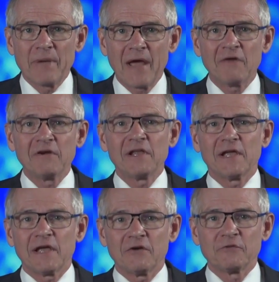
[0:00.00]

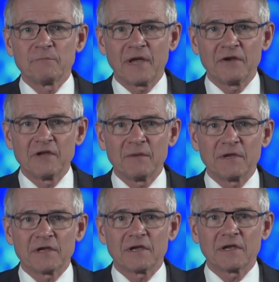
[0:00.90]
Powering out a
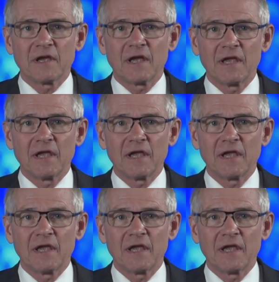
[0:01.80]
pandemic,